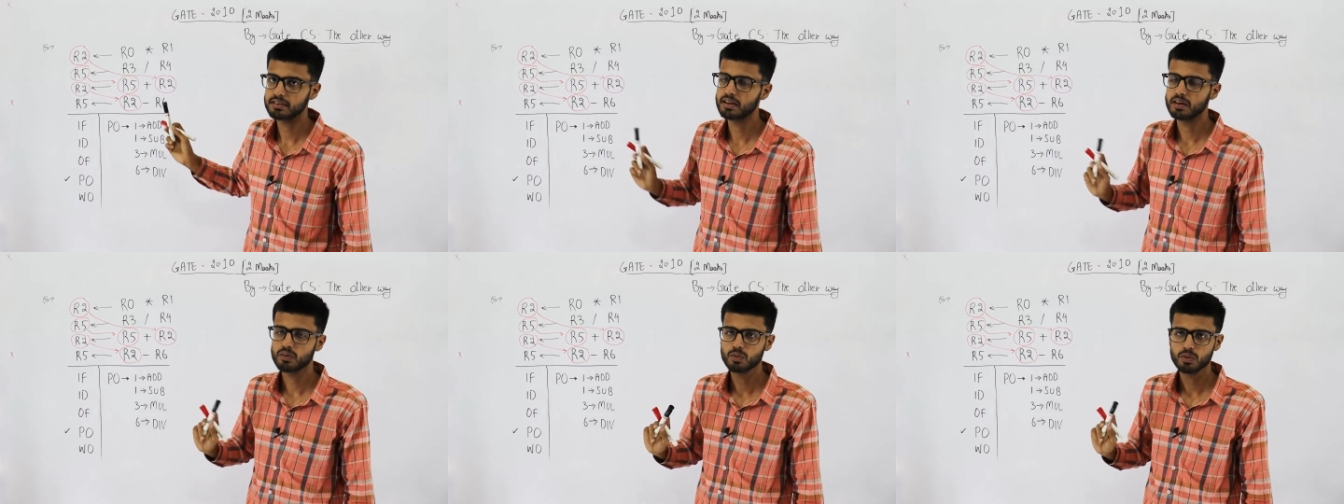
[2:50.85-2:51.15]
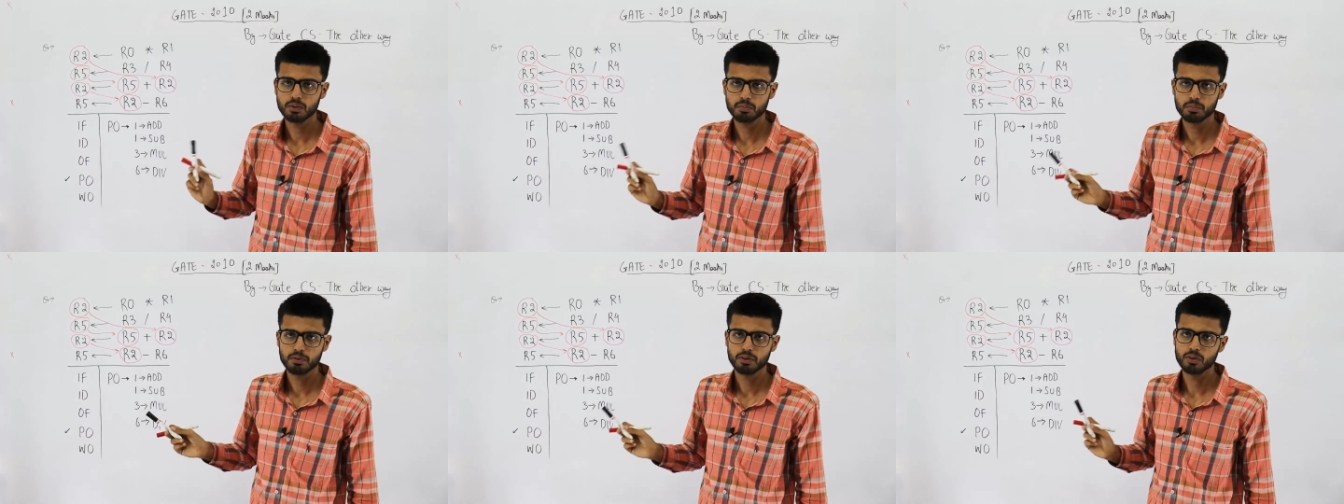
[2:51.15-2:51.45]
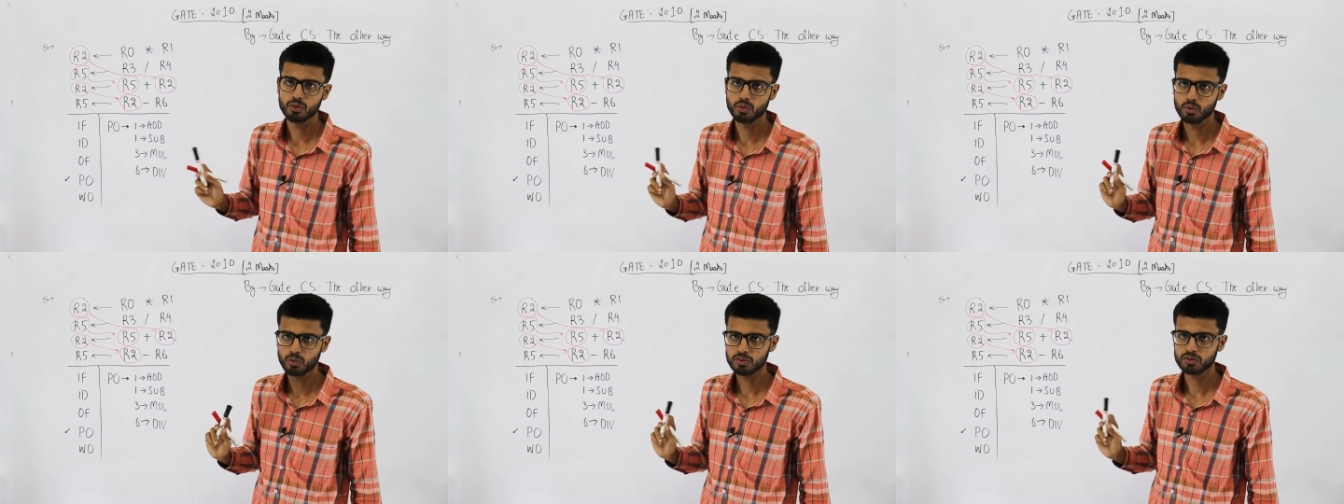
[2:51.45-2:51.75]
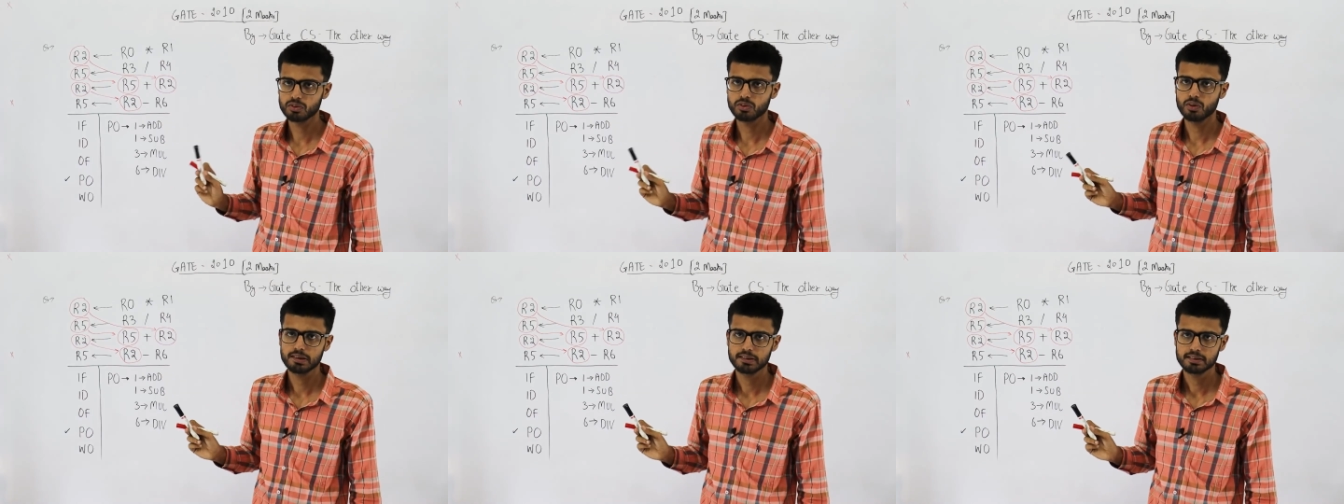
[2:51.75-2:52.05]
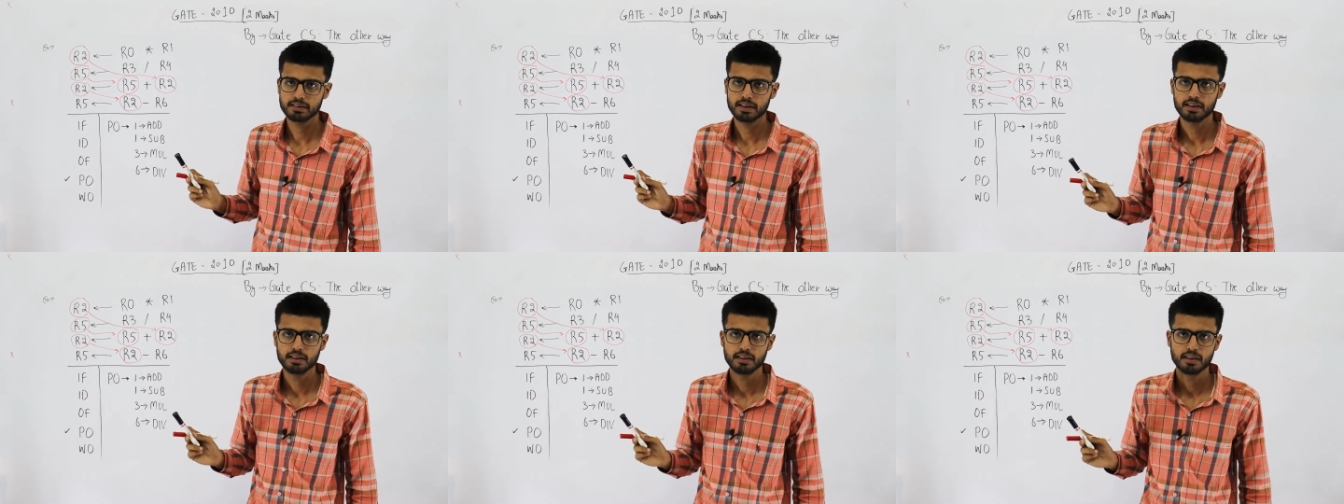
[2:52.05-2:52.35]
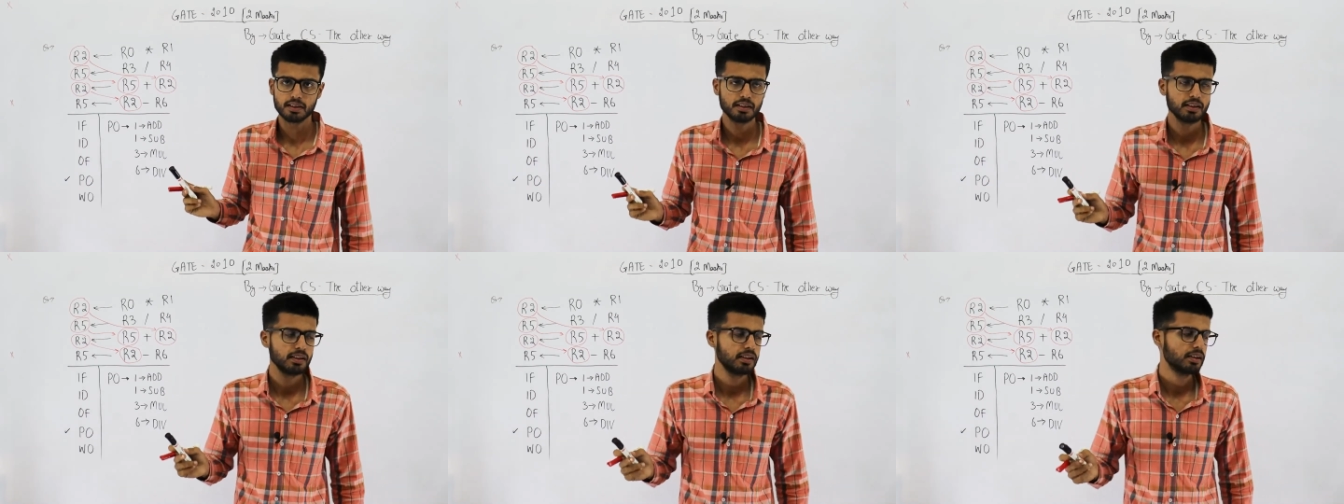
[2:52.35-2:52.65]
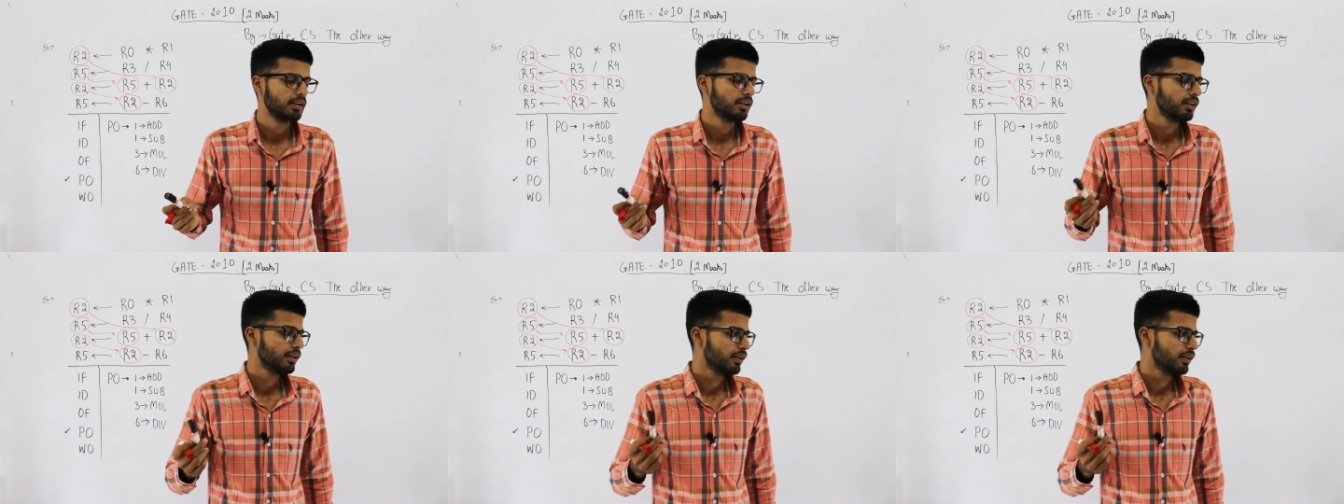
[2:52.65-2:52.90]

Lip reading: there will be no stall cycle.